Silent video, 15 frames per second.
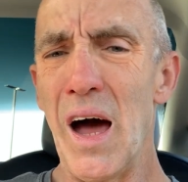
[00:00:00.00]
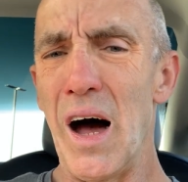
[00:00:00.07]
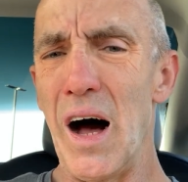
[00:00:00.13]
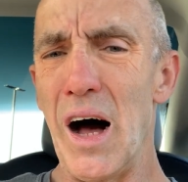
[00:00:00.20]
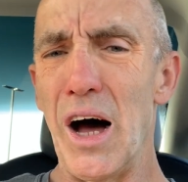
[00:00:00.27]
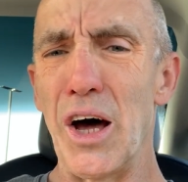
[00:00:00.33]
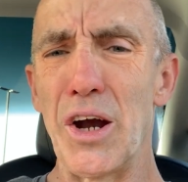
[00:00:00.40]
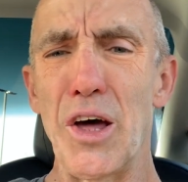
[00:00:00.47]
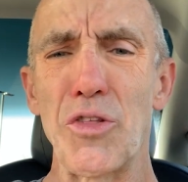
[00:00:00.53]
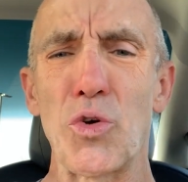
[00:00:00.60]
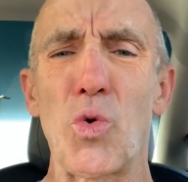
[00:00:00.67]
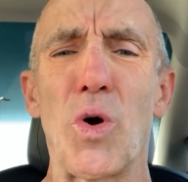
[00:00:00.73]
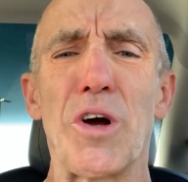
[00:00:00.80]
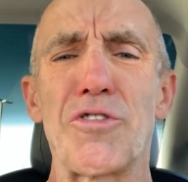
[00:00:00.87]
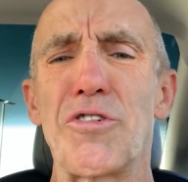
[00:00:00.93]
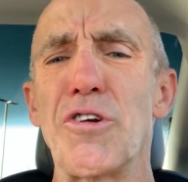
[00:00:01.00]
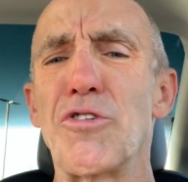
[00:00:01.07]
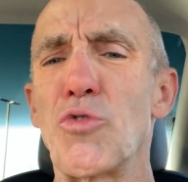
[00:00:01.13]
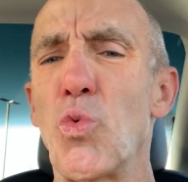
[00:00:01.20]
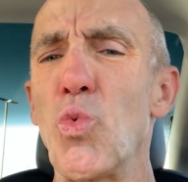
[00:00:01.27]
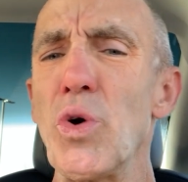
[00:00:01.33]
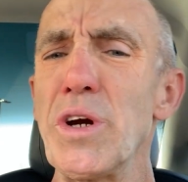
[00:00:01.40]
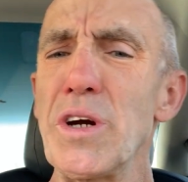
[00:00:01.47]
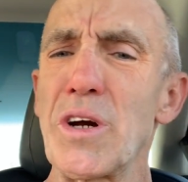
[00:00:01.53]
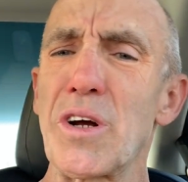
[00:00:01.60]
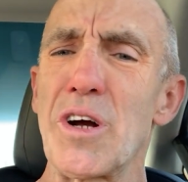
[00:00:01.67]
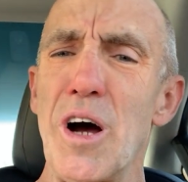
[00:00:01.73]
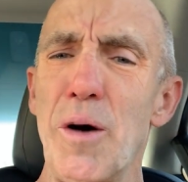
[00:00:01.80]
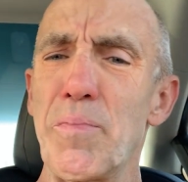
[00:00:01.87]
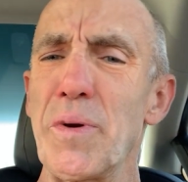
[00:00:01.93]
Another question is, wouldn't
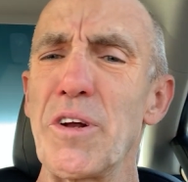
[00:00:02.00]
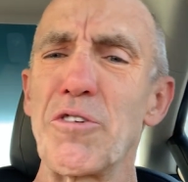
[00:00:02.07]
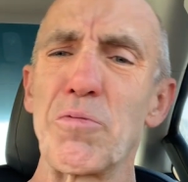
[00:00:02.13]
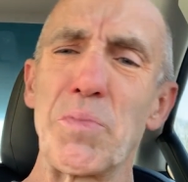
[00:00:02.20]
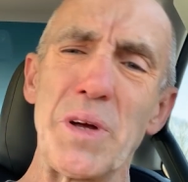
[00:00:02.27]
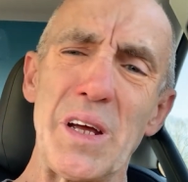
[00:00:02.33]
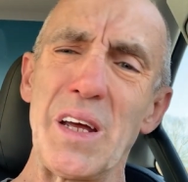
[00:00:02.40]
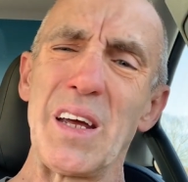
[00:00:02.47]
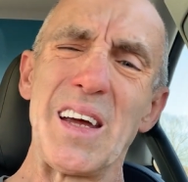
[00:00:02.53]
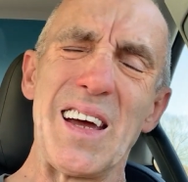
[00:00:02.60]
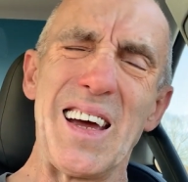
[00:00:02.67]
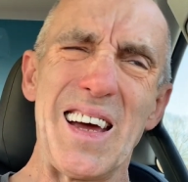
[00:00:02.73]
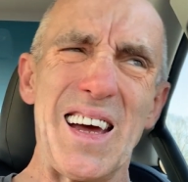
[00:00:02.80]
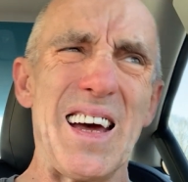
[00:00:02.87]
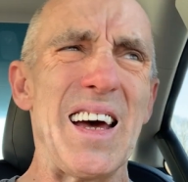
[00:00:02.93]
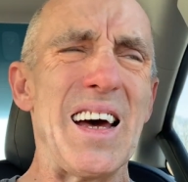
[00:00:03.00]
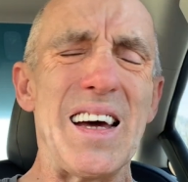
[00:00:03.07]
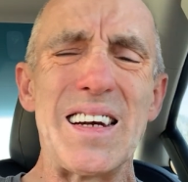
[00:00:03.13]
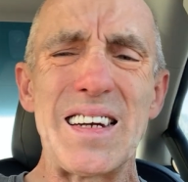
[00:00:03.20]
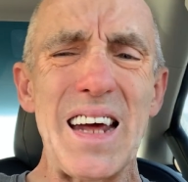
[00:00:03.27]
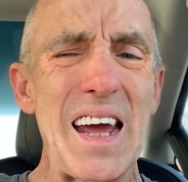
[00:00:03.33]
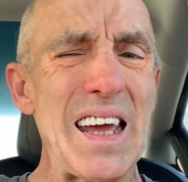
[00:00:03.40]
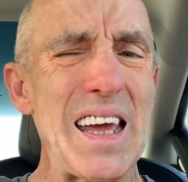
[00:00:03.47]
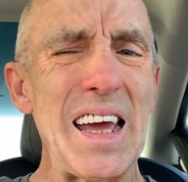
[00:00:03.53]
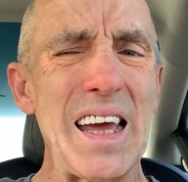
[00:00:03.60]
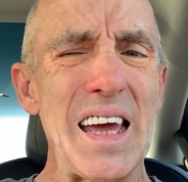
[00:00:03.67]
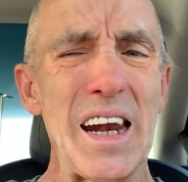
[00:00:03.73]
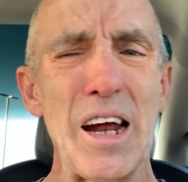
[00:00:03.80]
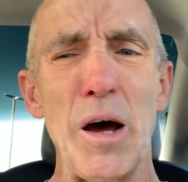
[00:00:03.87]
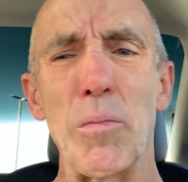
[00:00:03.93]
companies be taking
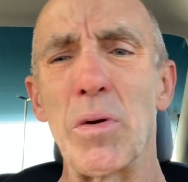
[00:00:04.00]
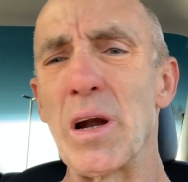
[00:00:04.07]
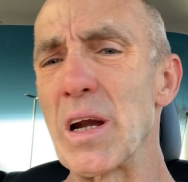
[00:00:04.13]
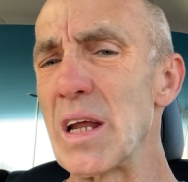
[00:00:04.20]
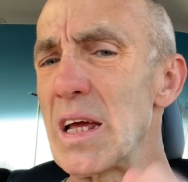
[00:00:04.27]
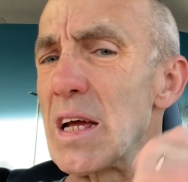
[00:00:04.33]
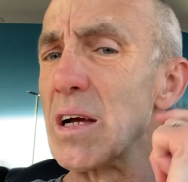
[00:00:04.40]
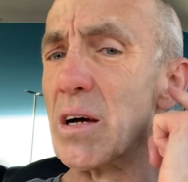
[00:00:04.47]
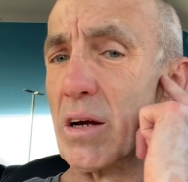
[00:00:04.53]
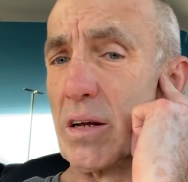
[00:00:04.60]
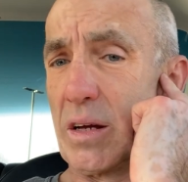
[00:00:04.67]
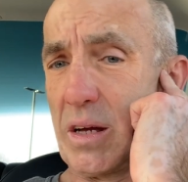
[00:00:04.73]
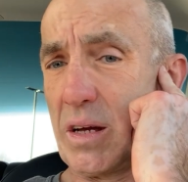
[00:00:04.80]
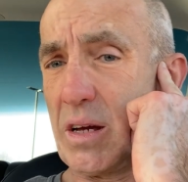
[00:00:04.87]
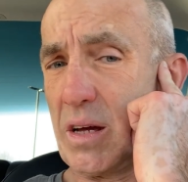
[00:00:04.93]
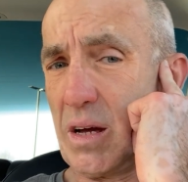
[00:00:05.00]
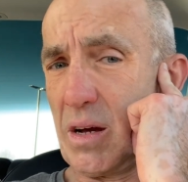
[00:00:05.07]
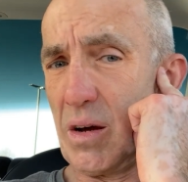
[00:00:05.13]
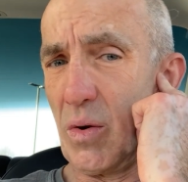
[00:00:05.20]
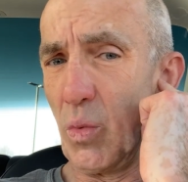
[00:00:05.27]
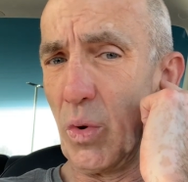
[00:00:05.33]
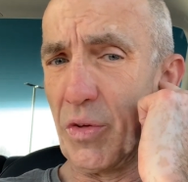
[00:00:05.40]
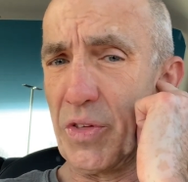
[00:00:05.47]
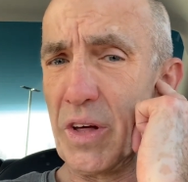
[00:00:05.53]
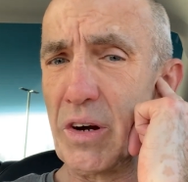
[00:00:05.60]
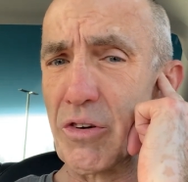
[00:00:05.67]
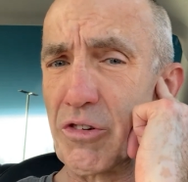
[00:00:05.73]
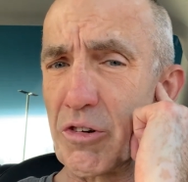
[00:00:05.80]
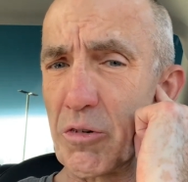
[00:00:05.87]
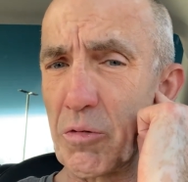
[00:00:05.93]
it up legally with
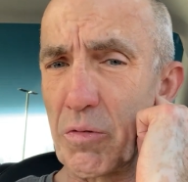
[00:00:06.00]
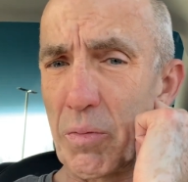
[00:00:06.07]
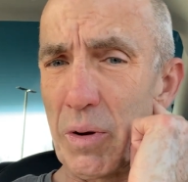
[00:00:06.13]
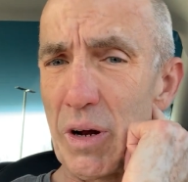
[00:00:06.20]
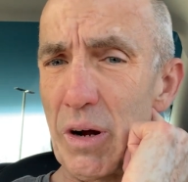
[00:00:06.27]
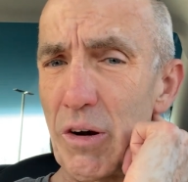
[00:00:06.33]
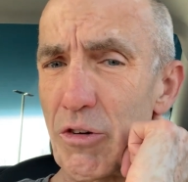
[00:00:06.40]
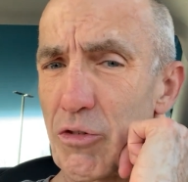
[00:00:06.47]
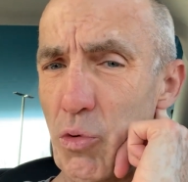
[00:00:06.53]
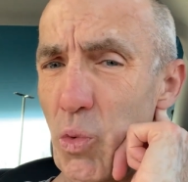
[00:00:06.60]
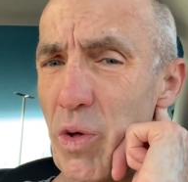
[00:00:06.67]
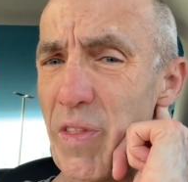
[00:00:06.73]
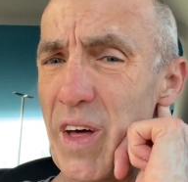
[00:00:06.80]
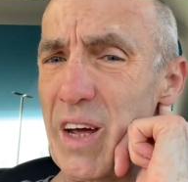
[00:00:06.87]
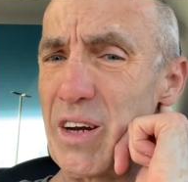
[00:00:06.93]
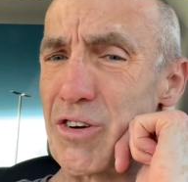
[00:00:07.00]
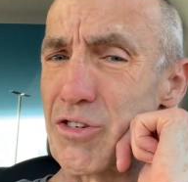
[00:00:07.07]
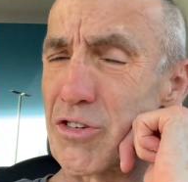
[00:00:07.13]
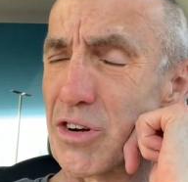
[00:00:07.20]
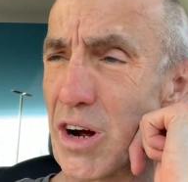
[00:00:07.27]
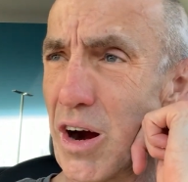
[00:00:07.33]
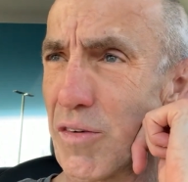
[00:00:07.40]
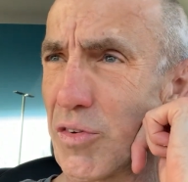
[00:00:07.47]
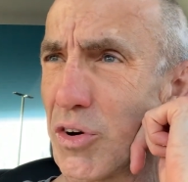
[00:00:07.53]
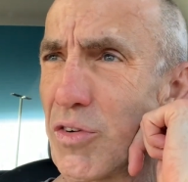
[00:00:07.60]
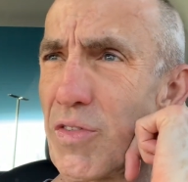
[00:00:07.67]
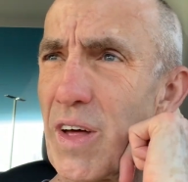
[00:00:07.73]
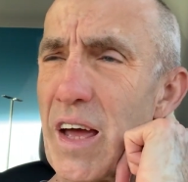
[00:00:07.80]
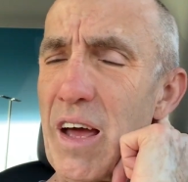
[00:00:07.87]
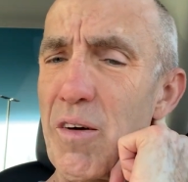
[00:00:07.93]
energy suppliers when they discover
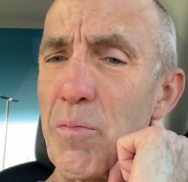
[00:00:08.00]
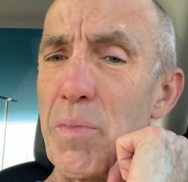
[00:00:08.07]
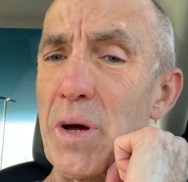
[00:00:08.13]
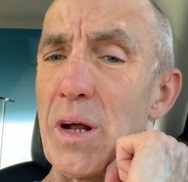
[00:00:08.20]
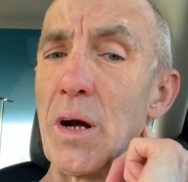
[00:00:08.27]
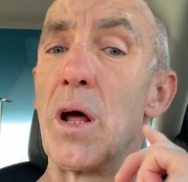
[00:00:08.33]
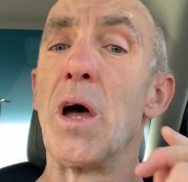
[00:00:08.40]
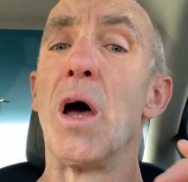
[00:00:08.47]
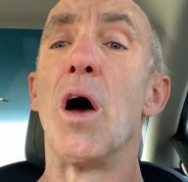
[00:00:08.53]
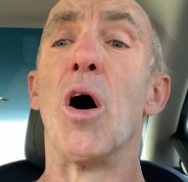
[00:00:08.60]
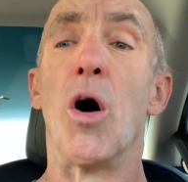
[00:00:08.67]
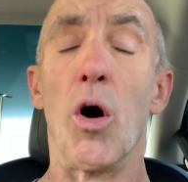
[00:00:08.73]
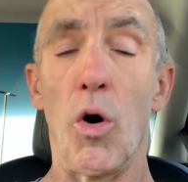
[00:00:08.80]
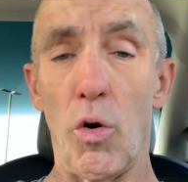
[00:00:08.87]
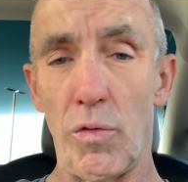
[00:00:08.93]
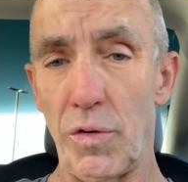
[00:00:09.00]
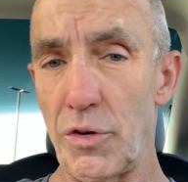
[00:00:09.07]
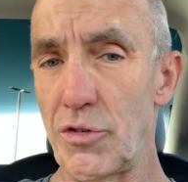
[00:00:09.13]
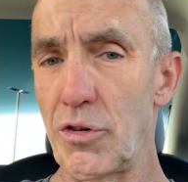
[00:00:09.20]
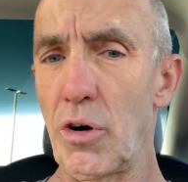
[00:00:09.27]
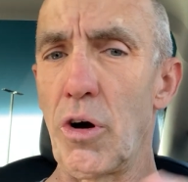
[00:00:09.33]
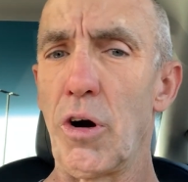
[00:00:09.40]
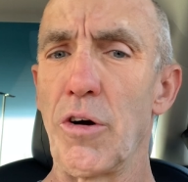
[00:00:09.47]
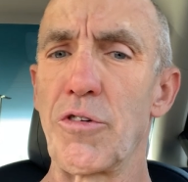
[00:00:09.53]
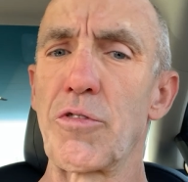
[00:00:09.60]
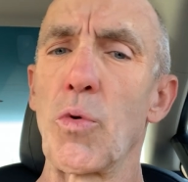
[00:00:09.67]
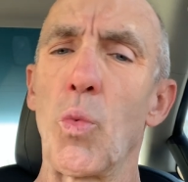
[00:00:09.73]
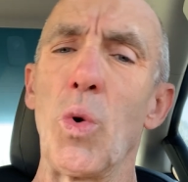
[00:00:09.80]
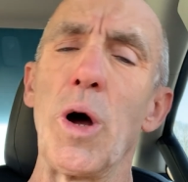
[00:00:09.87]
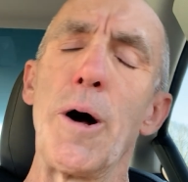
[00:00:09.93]
they have been
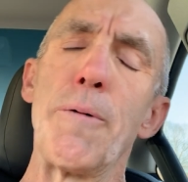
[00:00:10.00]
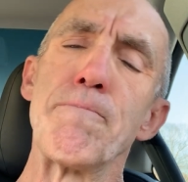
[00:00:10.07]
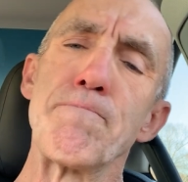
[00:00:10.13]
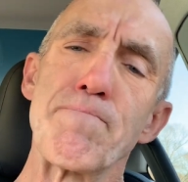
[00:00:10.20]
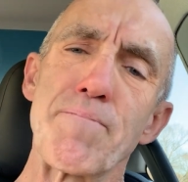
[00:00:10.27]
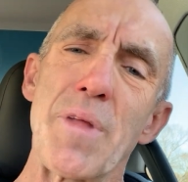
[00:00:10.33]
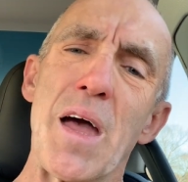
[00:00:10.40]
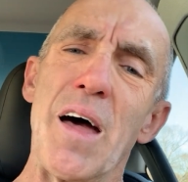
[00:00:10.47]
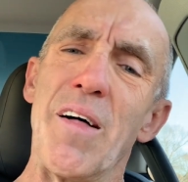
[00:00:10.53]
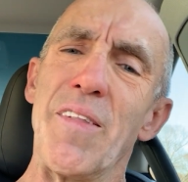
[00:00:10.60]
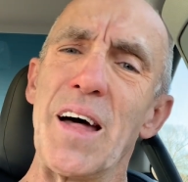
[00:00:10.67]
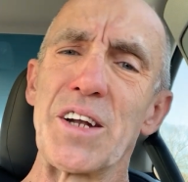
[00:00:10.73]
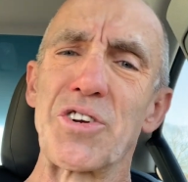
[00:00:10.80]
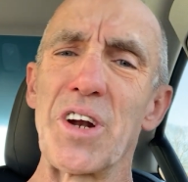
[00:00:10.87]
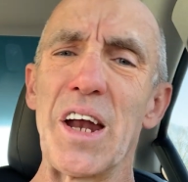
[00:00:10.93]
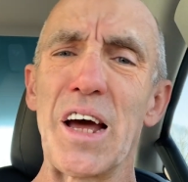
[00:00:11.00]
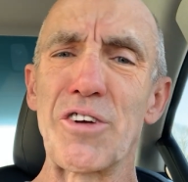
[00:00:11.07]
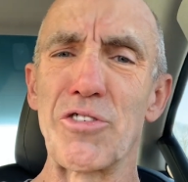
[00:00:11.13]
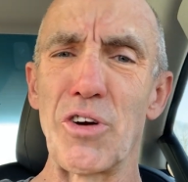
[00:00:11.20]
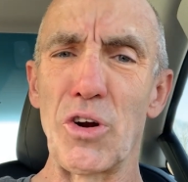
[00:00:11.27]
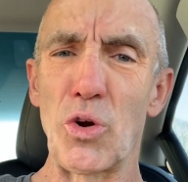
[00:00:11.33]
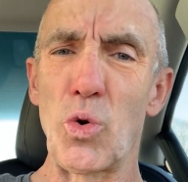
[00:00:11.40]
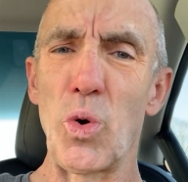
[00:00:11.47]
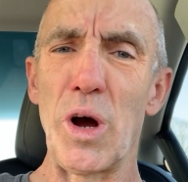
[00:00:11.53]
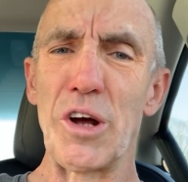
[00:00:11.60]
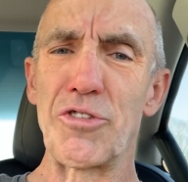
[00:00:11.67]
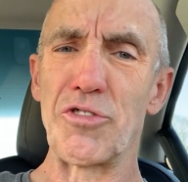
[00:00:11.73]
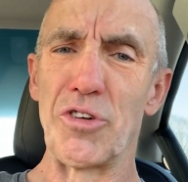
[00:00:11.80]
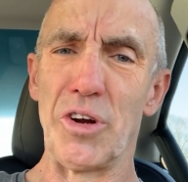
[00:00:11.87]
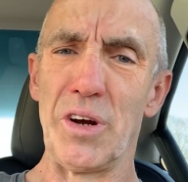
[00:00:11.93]
overcharged? Well, that's an excellent
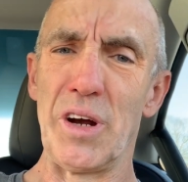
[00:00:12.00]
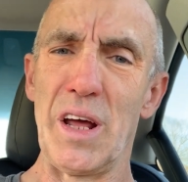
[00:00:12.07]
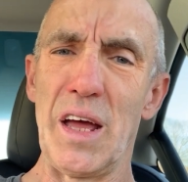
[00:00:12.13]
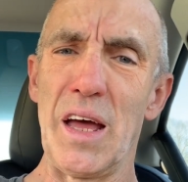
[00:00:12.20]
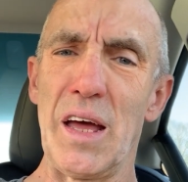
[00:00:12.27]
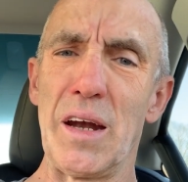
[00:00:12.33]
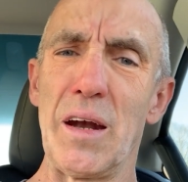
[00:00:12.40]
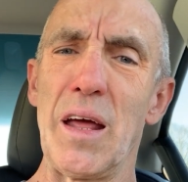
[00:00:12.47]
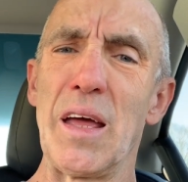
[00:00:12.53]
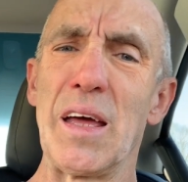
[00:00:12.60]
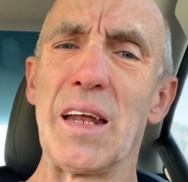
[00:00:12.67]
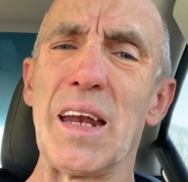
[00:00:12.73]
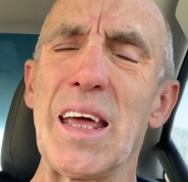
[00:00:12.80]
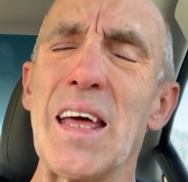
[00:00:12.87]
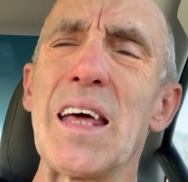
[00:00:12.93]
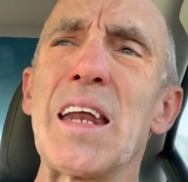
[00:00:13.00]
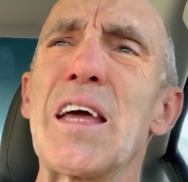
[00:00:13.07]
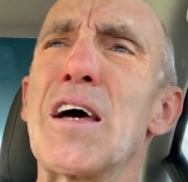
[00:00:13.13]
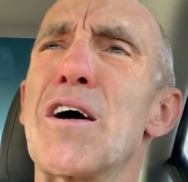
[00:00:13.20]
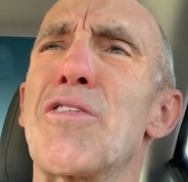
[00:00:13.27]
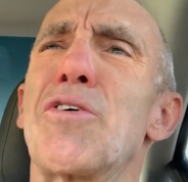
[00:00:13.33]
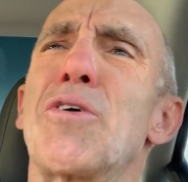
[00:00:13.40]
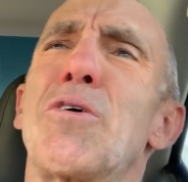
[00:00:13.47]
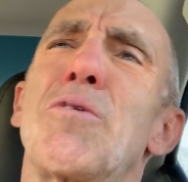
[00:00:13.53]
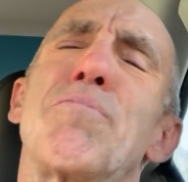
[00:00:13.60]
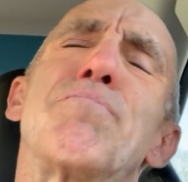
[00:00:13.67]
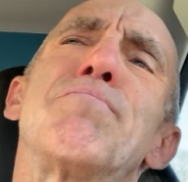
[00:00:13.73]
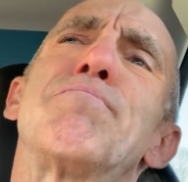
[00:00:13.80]
question. And in any other